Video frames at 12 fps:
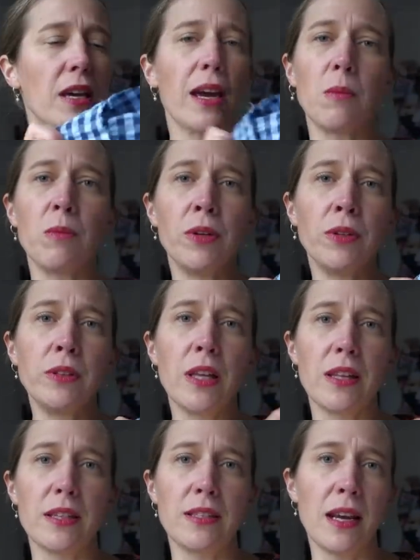I can pull
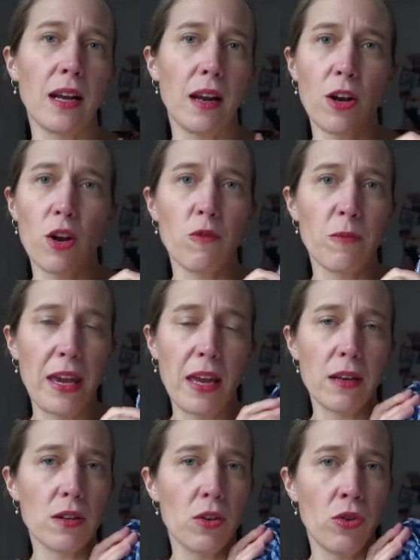this neckline over my
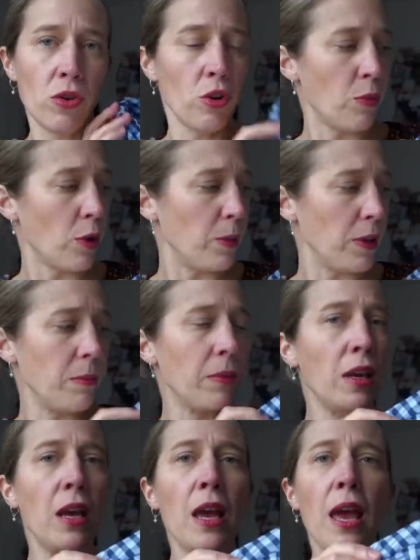head, no problem.
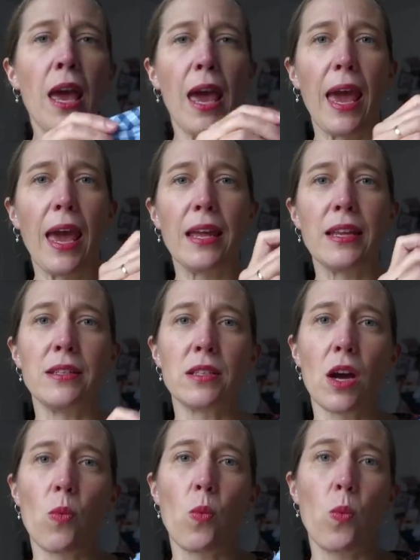And
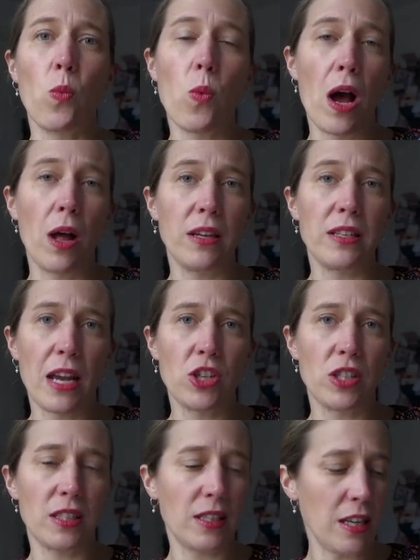I'll
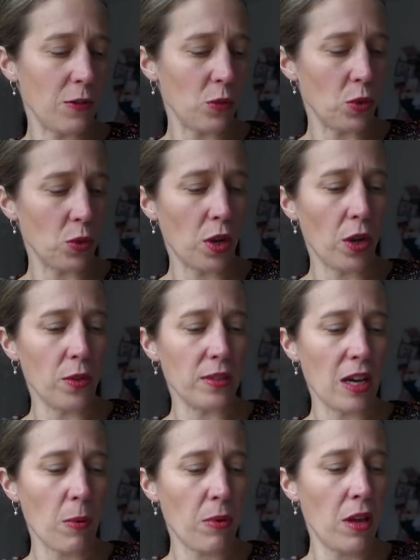attach the sleeves, which will close
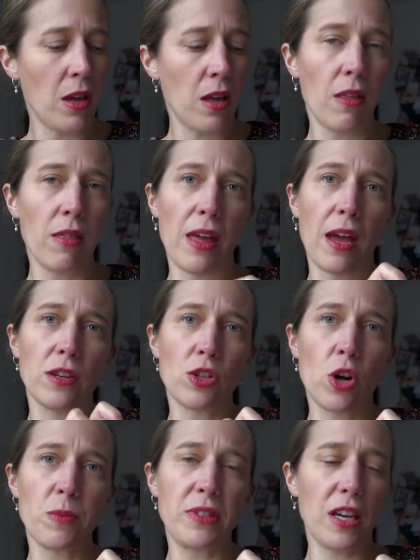up that
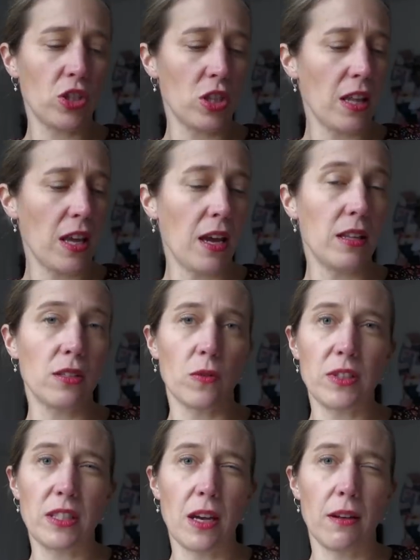top section there. It's
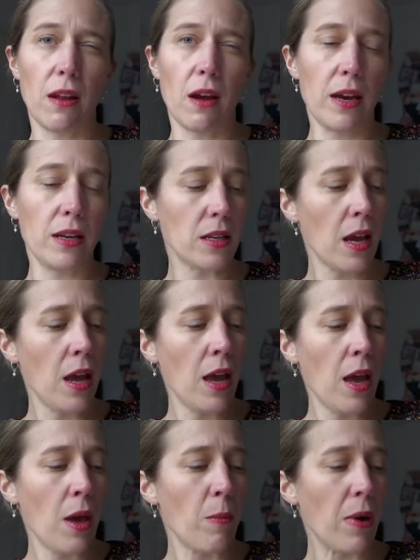obviously unlined,
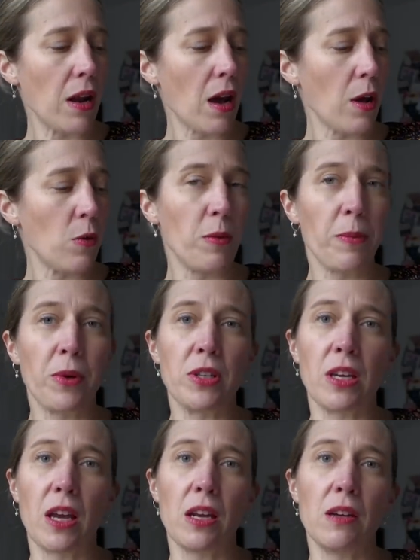but I will be
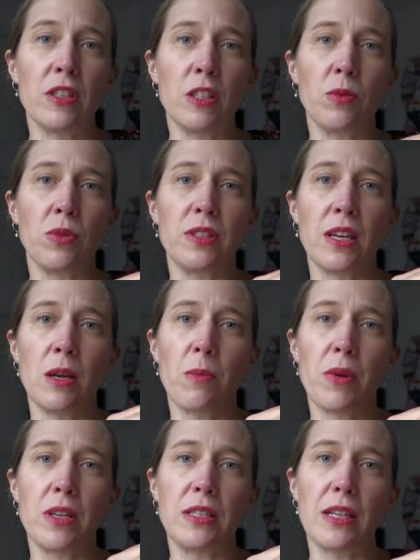putting an invisible zip
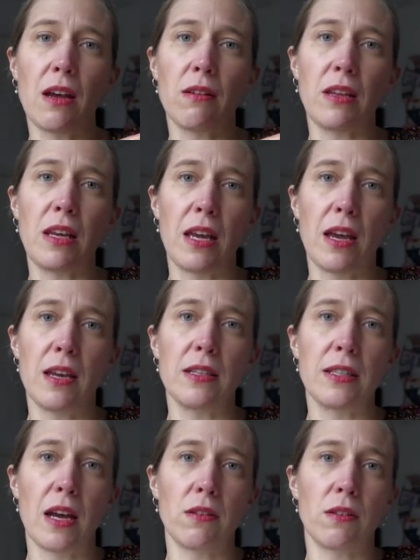down here and
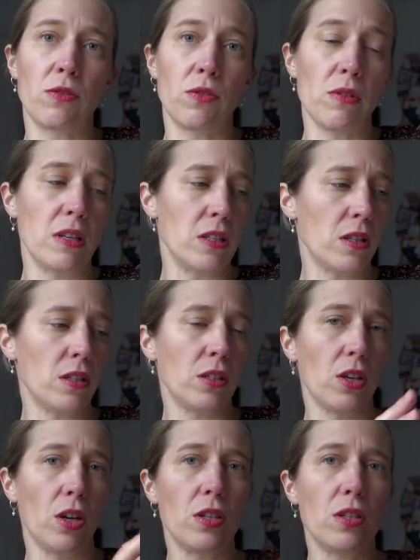down through into the
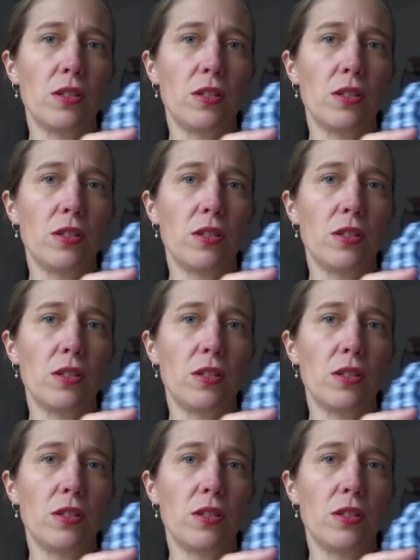skirt.